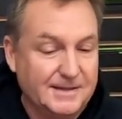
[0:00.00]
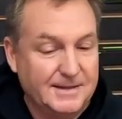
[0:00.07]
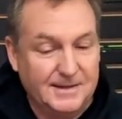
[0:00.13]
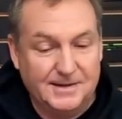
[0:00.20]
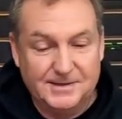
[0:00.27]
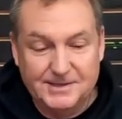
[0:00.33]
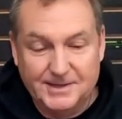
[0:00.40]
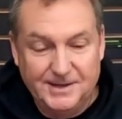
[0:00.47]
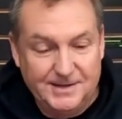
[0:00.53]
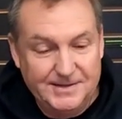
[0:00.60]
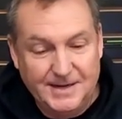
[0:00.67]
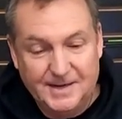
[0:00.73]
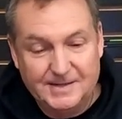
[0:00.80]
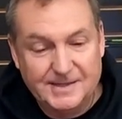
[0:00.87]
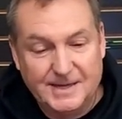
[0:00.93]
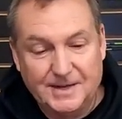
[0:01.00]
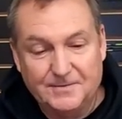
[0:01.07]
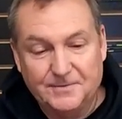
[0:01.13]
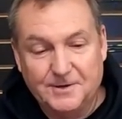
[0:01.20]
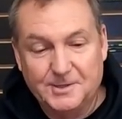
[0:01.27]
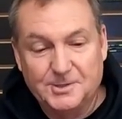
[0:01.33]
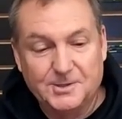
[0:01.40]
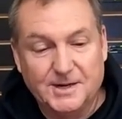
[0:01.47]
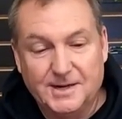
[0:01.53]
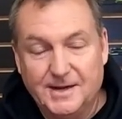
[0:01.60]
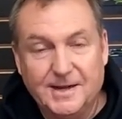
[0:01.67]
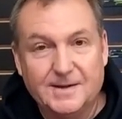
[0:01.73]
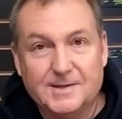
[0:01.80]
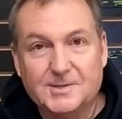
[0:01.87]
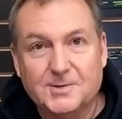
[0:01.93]
you know, so you can take this out and fish right
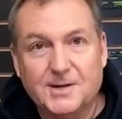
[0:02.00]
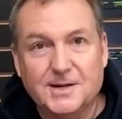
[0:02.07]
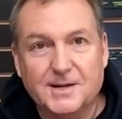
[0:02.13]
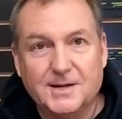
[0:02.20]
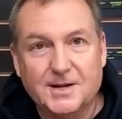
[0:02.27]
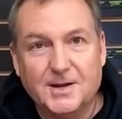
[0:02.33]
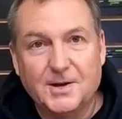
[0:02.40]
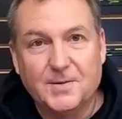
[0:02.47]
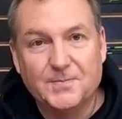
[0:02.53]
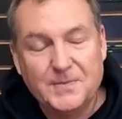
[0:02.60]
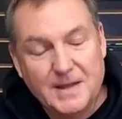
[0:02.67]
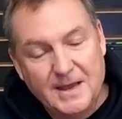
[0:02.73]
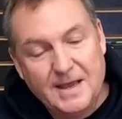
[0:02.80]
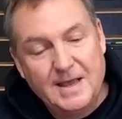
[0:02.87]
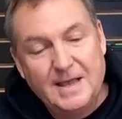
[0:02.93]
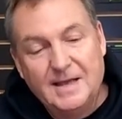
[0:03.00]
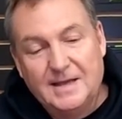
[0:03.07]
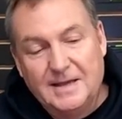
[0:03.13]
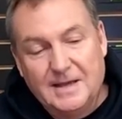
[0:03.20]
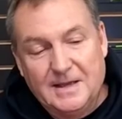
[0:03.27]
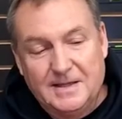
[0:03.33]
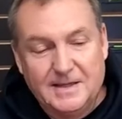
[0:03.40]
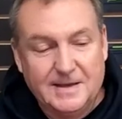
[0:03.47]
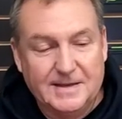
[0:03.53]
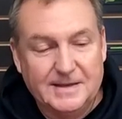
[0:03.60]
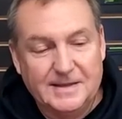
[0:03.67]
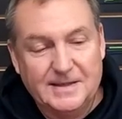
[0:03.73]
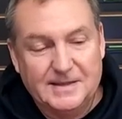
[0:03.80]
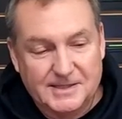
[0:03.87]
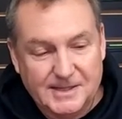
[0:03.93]
now, it's ready to go.
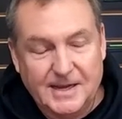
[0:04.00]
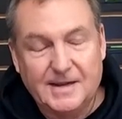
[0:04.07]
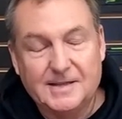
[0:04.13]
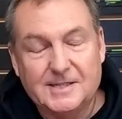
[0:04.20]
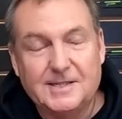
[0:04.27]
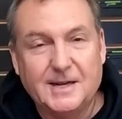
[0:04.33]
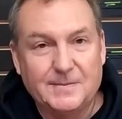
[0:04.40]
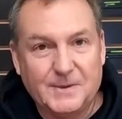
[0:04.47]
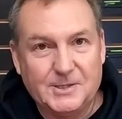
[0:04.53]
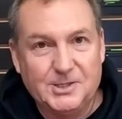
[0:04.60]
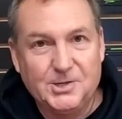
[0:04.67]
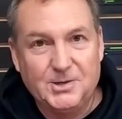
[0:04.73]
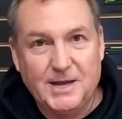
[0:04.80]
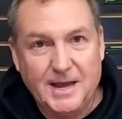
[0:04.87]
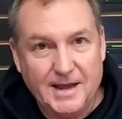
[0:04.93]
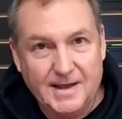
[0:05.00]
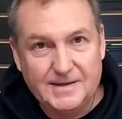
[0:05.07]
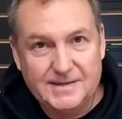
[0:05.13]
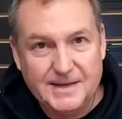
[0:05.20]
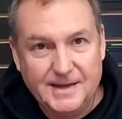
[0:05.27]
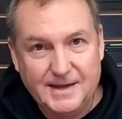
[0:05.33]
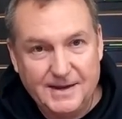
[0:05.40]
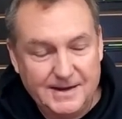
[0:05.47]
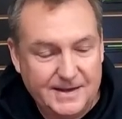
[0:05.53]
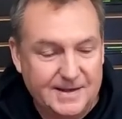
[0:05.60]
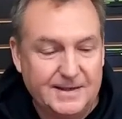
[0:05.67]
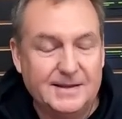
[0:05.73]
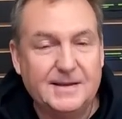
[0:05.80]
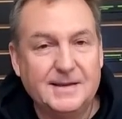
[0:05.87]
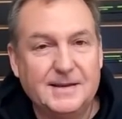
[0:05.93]
The, the second step that you can take
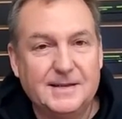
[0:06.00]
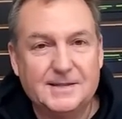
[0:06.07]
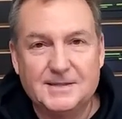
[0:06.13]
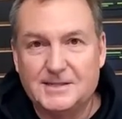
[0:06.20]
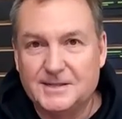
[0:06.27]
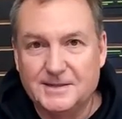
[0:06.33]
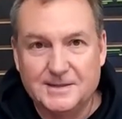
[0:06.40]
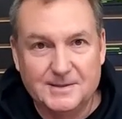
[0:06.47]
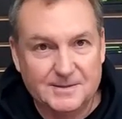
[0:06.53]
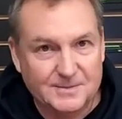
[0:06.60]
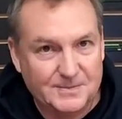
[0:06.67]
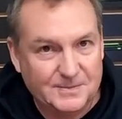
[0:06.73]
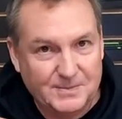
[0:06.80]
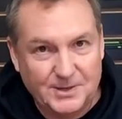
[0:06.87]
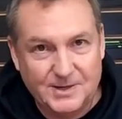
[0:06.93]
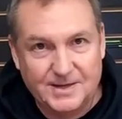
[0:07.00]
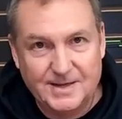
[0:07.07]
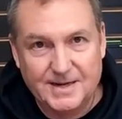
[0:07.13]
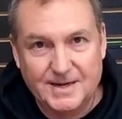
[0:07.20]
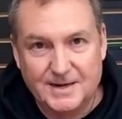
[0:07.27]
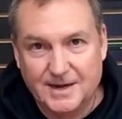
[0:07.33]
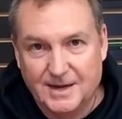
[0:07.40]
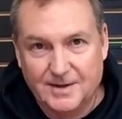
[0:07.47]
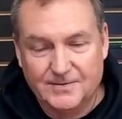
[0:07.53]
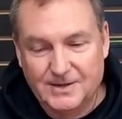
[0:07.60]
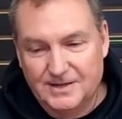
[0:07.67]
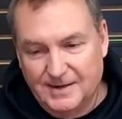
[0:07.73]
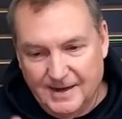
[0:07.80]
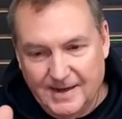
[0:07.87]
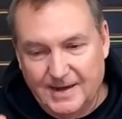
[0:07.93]
is to put it in an
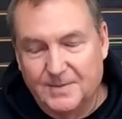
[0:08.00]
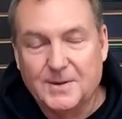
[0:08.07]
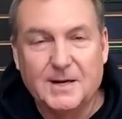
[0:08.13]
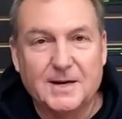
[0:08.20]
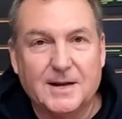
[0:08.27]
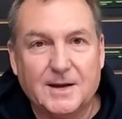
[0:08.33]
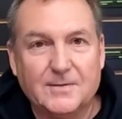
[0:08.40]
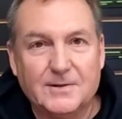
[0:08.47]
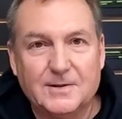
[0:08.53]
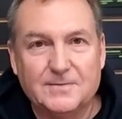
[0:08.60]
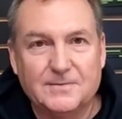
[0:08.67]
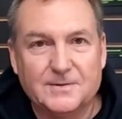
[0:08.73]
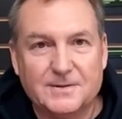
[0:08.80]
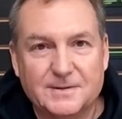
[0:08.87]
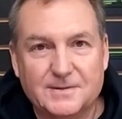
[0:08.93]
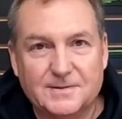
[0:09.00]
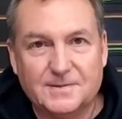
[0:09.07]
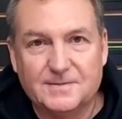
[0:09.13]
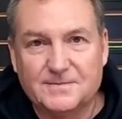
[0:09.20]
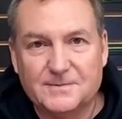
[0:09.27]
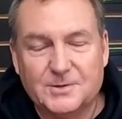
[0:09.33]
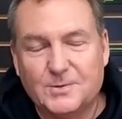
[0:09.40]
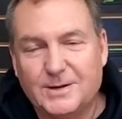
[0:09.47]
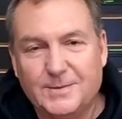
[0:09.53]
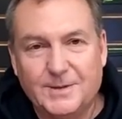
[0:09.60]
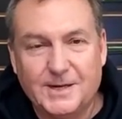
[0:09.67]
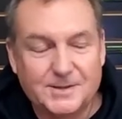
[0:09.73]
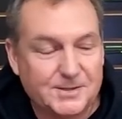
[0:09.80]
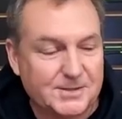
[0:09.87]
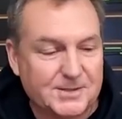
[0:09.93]
oven, hang them in an oven for 20
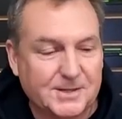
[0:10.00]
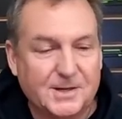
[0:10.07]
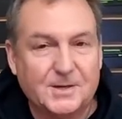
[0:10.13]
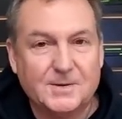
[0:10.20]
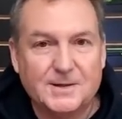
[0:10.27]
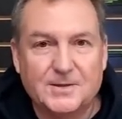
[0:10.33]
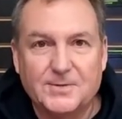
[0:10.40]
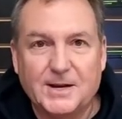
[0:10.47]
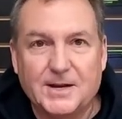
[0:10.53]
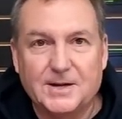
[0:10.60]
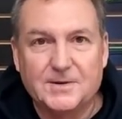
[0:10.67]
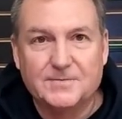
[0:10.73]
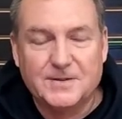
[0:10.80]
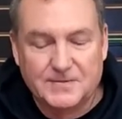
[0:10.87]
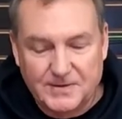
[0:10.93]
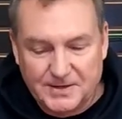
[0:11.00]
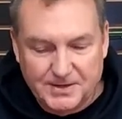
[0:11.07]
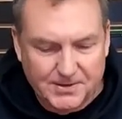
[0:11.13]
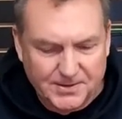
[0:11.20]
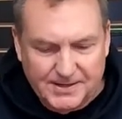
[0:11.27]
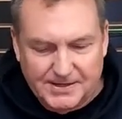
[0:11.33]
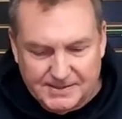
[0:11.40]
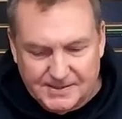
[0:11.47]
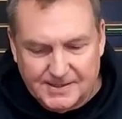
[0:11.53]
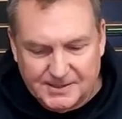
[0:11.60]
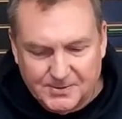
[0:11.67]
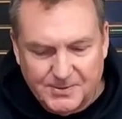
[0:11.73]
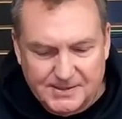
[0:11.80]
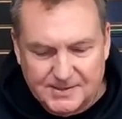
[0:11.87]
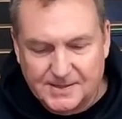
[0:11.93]
minutes or so at 350 degrees.
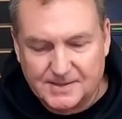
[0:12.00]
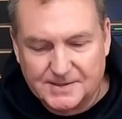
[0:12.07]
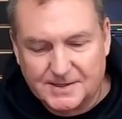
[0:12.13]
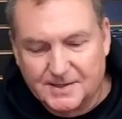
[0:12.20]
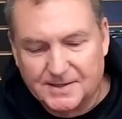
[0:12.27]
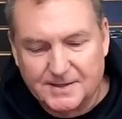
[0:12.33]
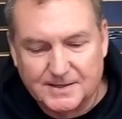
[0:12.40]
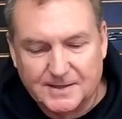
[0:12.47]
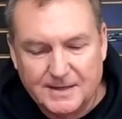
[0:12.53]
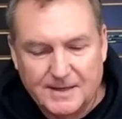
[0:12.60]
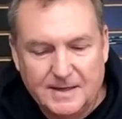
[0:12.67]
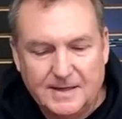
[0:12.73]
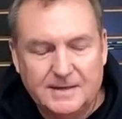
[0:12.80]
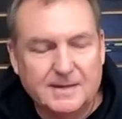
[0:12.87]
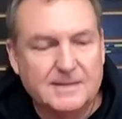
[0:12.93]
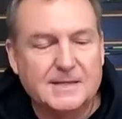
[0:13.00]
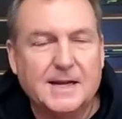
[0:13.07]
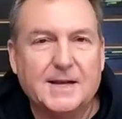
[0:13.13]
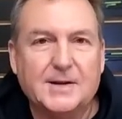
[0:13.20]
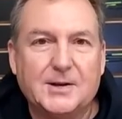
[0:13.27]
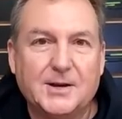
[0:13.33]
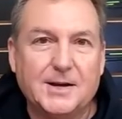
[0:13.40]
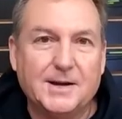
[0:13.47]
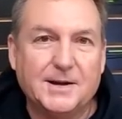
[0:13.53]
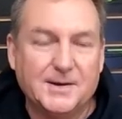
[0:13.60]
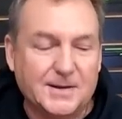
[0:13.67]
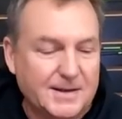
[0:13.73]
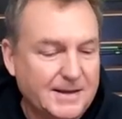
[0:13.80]
That's what it says on the container here.